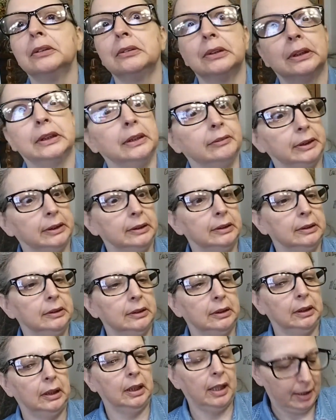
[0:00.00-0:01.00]
heavy.
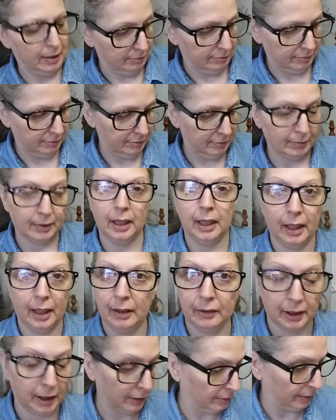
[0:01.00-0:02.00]
I don't
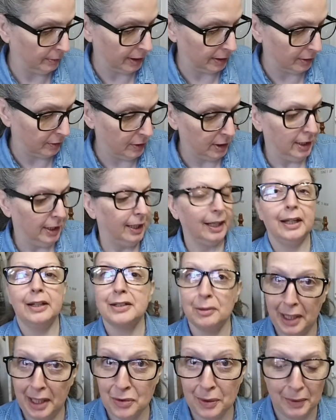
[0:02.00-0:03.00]
get carried away with that though. And some
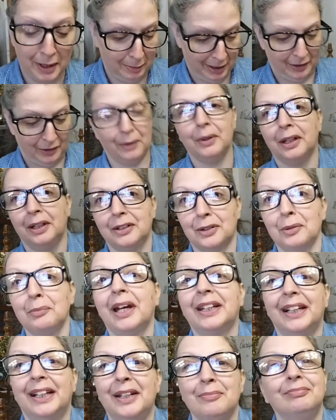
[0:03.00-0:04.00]
age rewind because I want to turn back
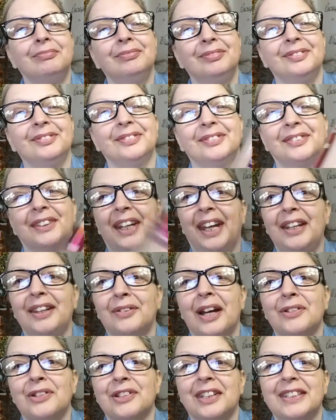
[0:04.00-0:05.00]
time and the
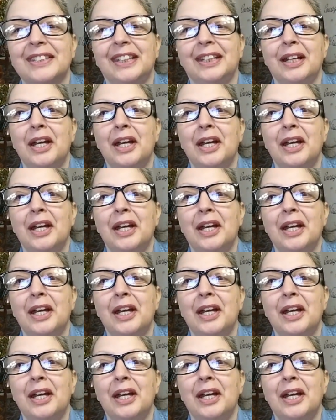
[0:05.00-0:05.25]
ravages that it's taken